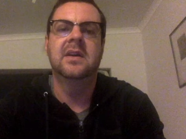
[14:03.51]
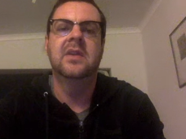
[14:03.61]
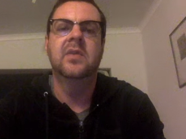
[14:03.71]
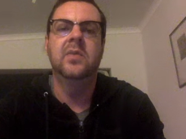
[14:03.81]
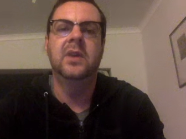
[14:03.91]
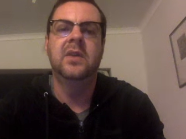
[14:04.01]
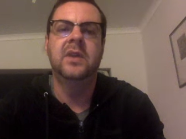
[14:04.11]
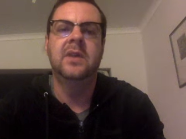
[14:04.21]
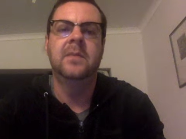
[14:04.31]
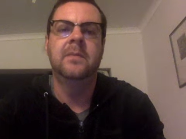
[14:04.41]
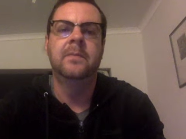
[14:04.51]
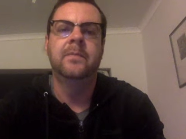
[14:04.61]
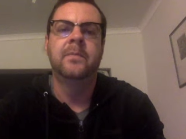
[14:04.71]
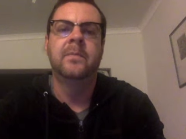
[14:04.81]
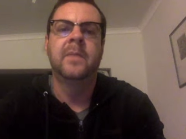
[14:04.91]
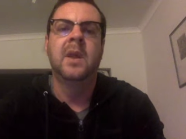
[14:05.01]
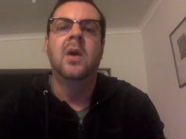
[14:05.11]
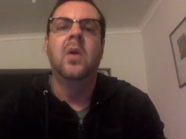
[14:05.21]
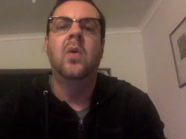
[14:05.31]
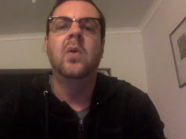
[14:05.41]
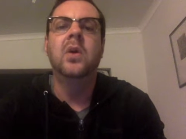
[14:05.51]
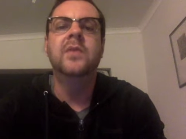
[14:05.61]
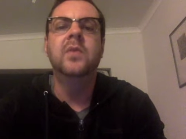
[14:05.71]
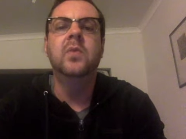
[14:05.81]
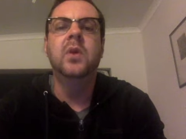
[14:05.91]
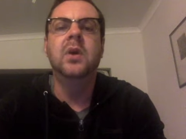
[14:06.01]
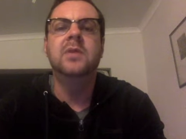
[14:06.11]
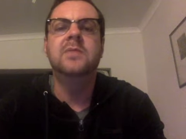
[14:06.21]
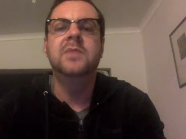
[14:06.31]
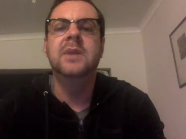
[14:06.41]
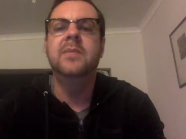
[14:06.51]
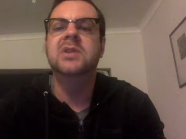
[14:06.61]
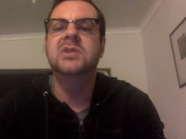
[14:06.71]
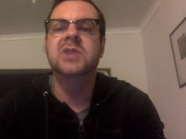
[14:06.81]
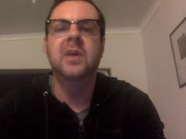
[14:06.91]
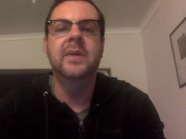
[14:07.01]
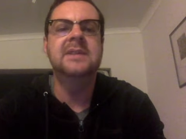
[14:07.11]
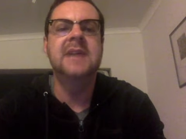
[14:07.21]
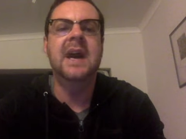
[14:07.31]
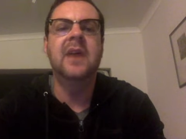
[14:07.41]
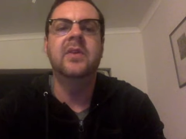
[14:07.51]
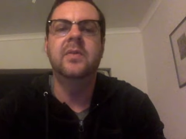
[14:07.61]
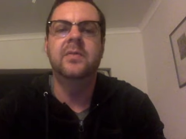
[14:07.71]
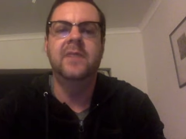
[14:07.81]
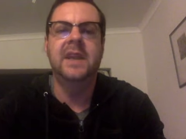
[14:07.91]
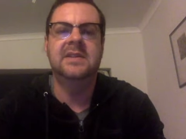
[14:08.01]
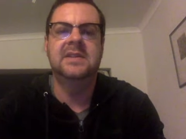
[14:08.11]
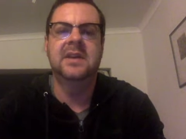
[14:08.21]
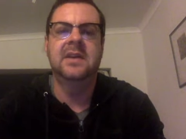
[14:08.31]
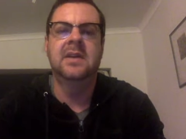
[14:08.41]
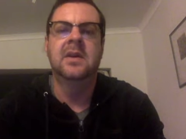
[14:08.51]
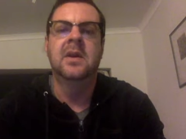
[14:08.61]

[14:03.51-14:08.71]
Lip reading: and the weary. All over the world, people are slowing down and reflecting.